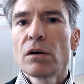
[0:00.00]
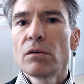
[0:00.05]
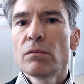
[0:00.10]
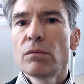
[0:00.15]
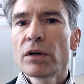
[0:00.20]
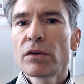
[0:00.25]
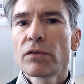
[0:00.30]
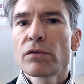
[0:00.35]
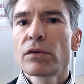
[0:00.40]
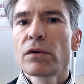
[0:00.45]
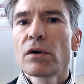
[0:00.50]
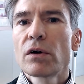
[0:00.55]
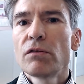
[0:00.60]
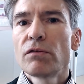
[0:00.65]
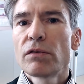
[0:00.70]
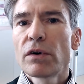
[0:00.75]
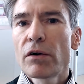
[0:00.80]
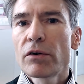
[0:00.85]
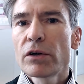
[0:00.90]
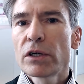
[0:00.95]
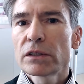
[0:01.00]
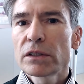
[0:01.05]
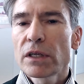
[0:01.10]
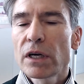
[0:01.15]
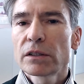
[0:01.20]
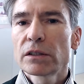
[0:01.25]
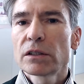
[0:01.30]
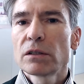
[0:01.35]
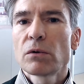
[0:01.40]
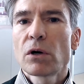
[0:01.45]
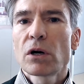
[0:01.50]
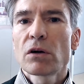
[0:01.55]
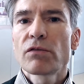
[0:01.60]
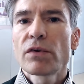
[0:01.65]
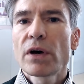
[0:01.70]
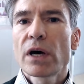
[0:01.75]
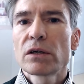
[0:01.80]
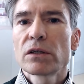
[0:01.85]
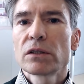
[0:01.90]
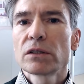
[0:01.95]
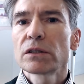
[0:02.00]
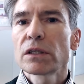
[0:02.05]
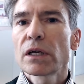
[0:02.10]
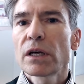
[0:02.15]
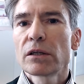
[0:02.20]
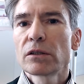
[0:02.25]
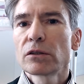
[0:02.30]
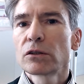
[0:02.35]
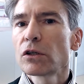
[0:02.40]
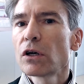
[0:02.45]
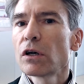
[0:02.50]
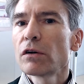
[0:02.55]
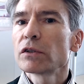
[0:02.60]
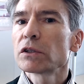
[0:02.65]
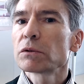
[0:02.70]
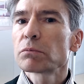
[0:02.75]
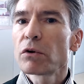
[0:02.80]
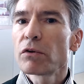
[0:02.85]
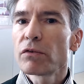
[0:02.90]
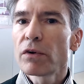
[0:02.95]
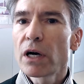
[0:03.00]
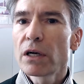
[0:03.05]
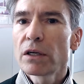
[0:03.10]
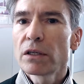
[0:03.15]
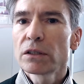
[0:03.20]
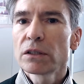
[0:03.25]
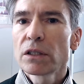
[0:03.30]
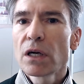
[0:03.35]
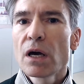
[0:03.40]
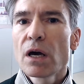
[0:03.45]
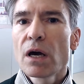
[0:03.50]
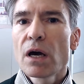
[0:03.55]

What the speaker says: with various SD-WAN vendors and service providers,